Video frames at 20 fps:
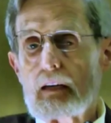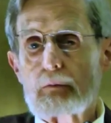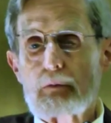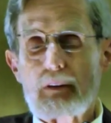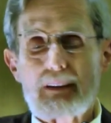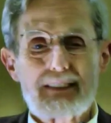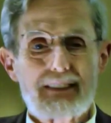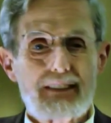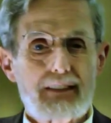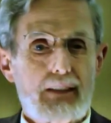It
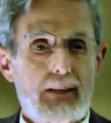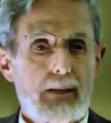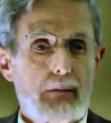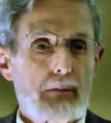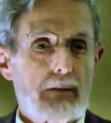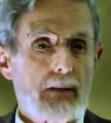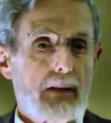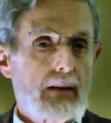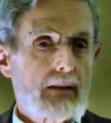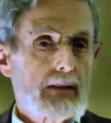wasn't to
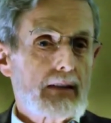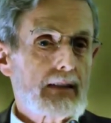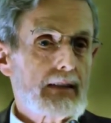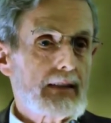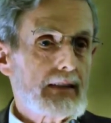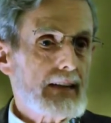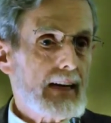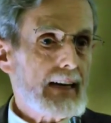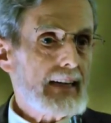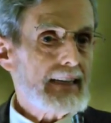come along till
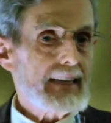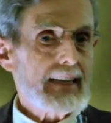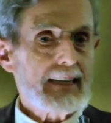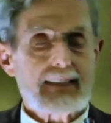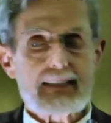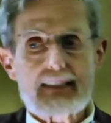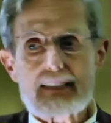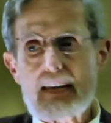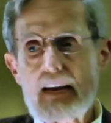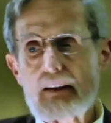the
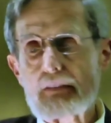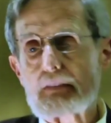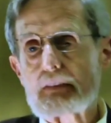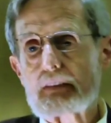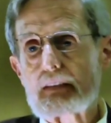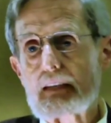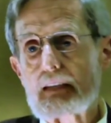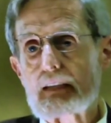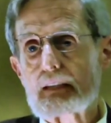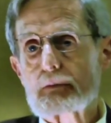
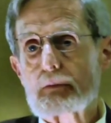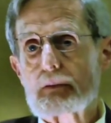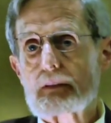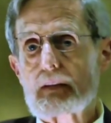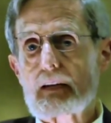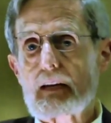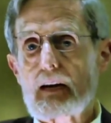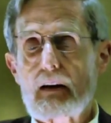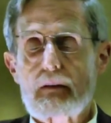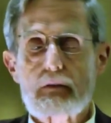1970s when
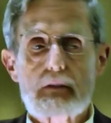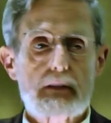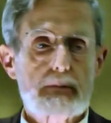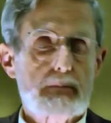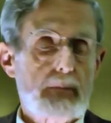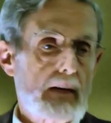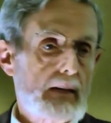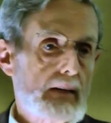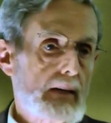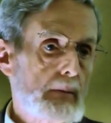the
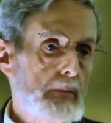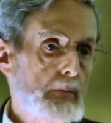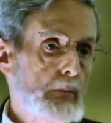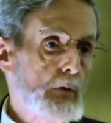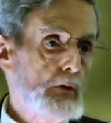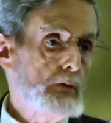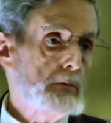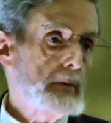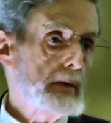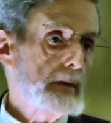charismatic
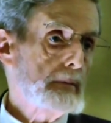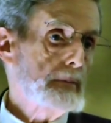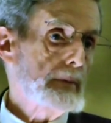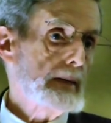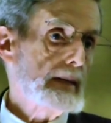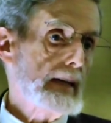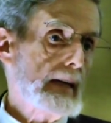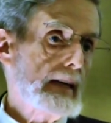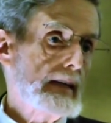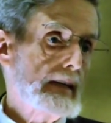movement
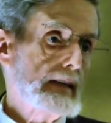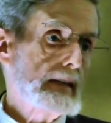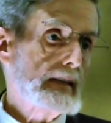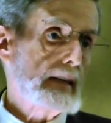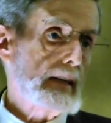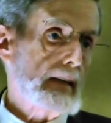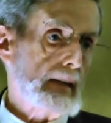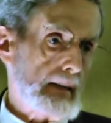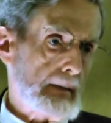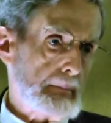began in
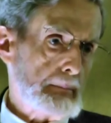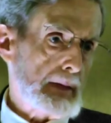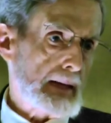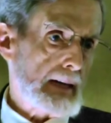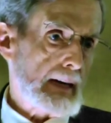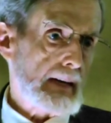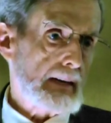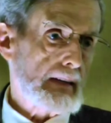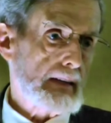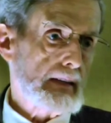the,
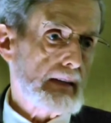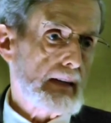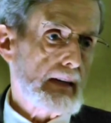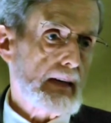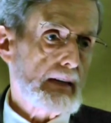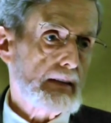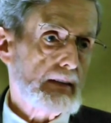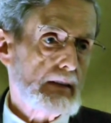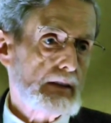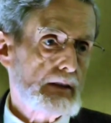began in the
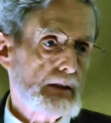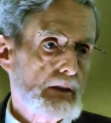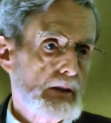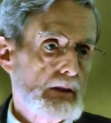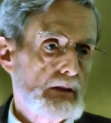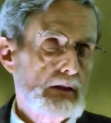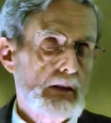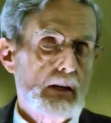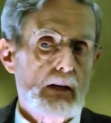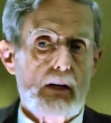Catholic
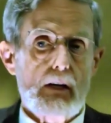Church.